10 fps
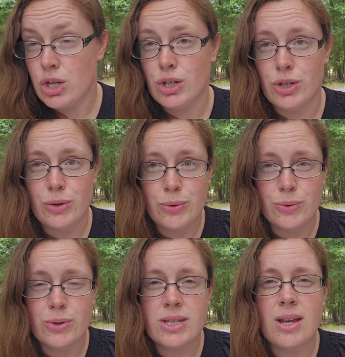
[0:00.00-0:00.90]

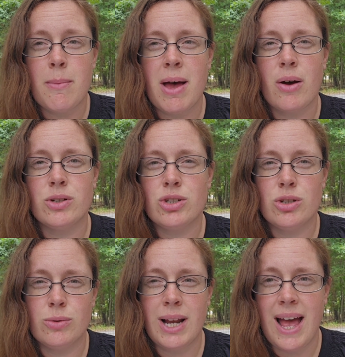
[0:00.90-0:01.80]
use about
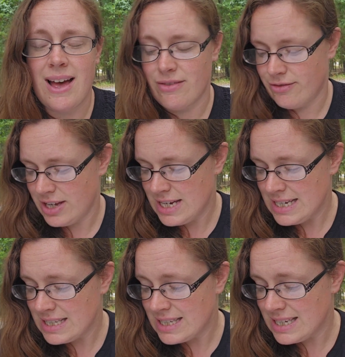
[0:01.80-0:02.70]
2.5
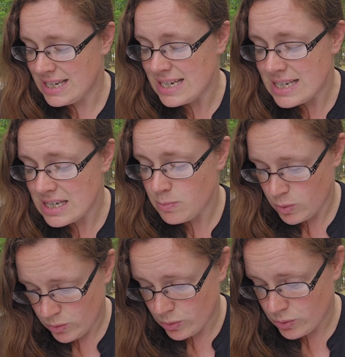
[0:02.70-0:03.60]

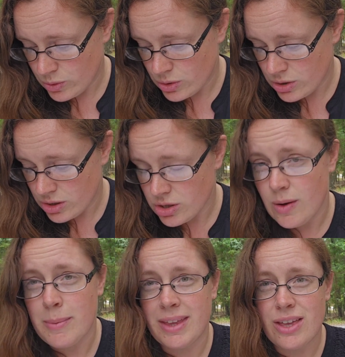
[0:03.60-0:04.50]
teaspoons. So
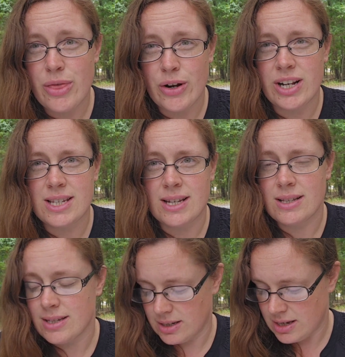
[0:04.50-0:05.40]
that'd be like 30
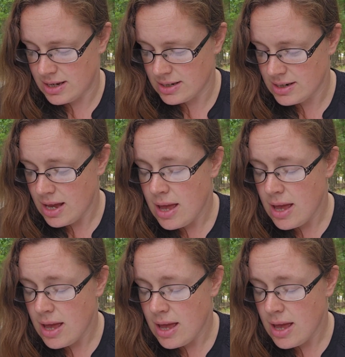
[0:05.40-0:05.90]
cents in yeast.